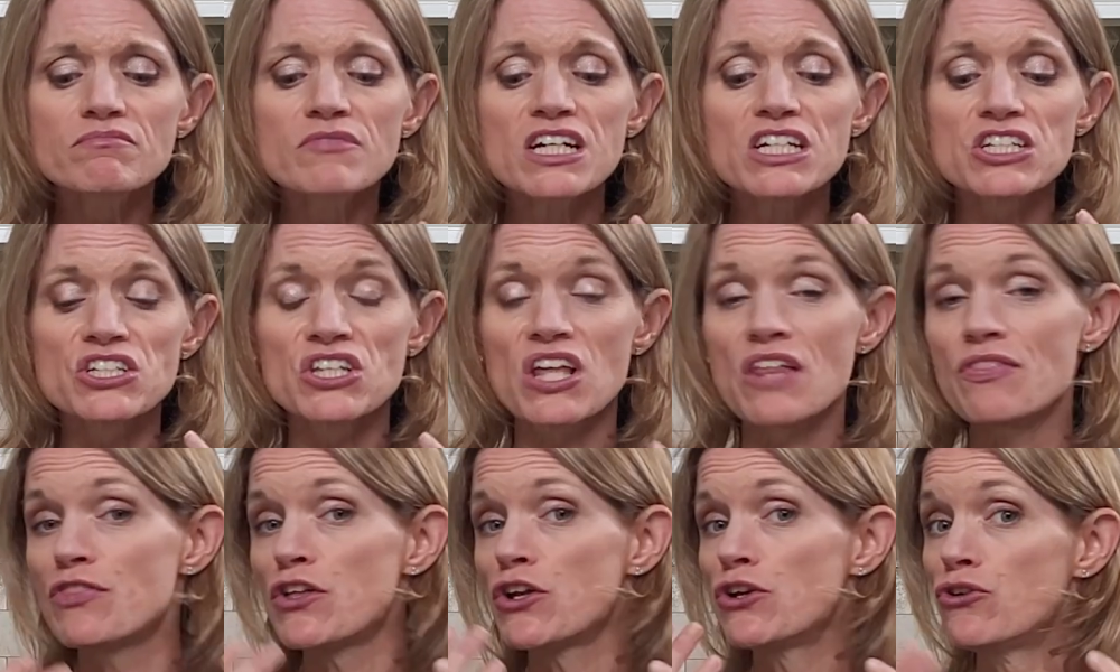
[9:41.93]
is
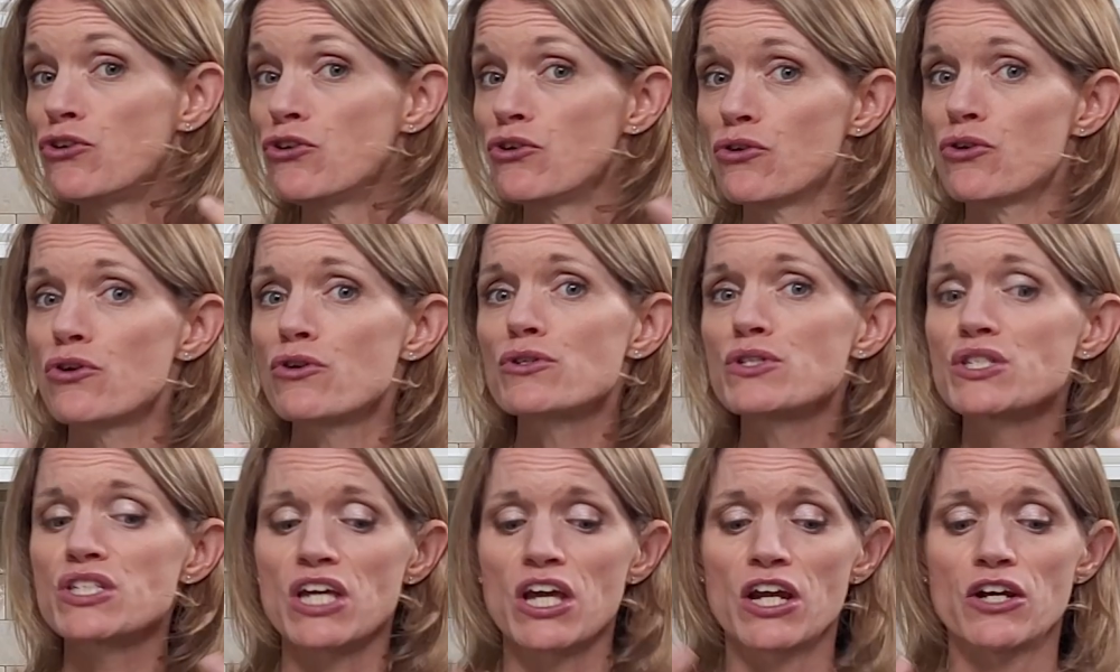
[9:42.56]
that the
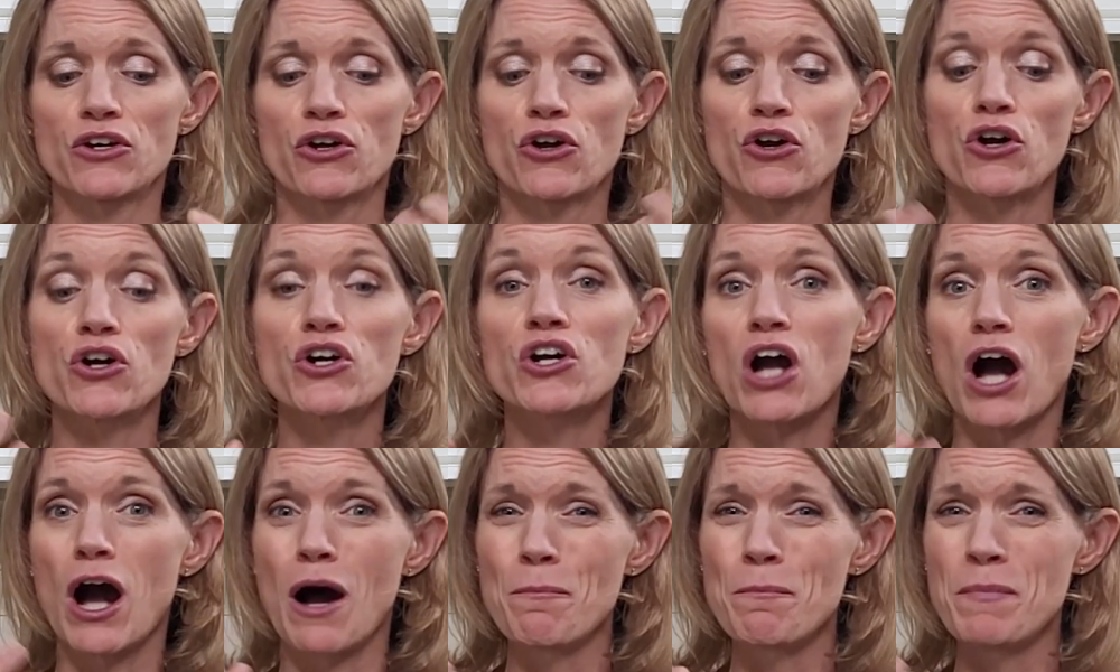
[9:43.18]
noodles can
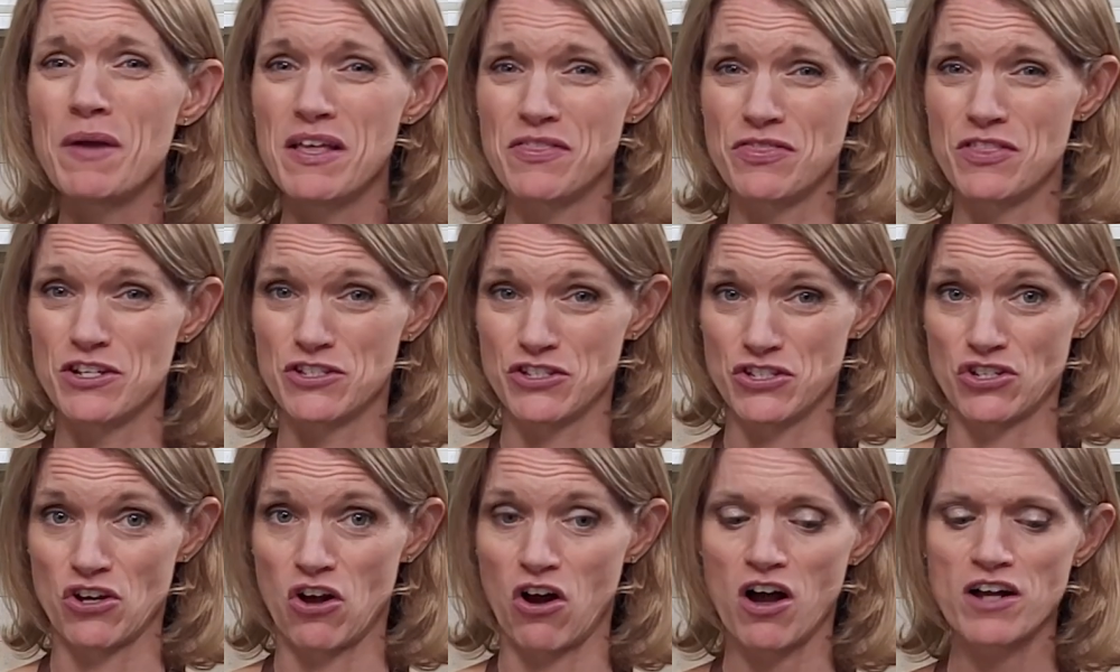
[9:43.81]
cook up in the
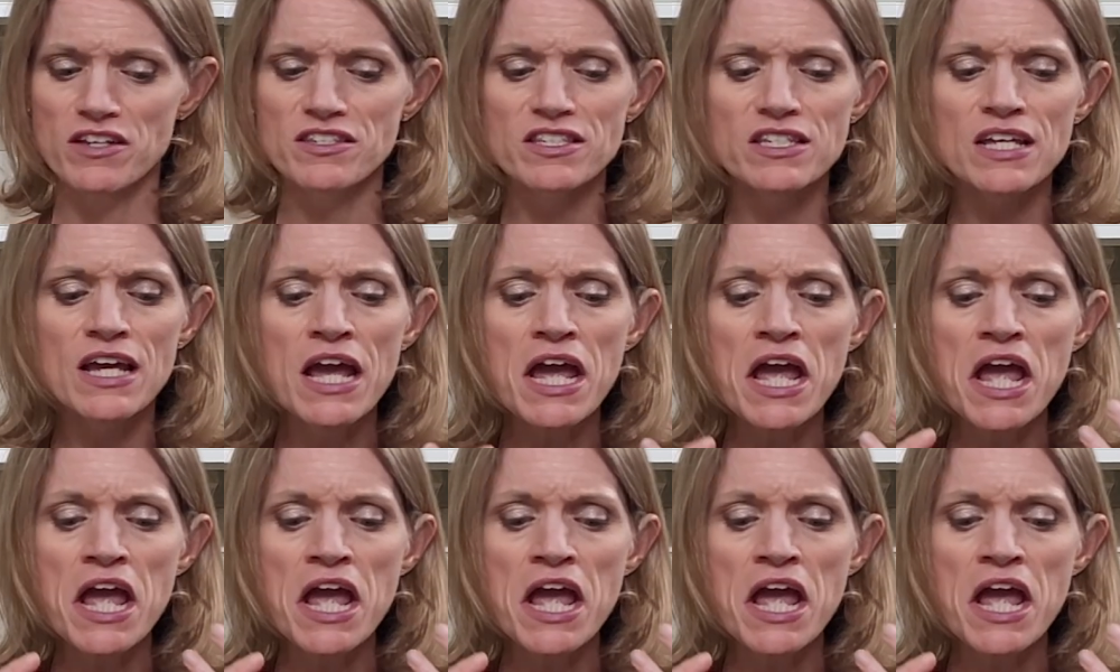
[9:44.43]
sauce,